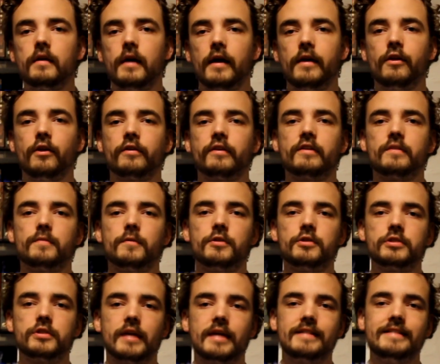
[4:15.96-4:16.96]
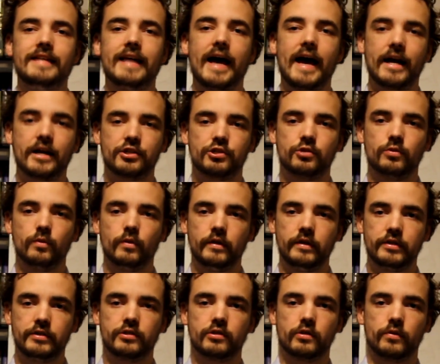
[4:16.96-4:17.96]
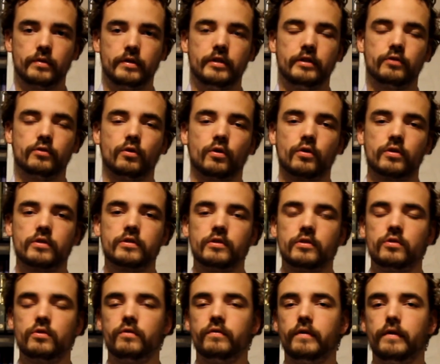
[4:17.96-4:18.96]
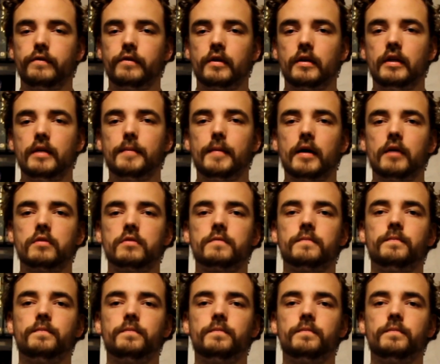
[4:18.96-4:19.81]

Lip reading: and not as much as the actual history he talks so vividly about.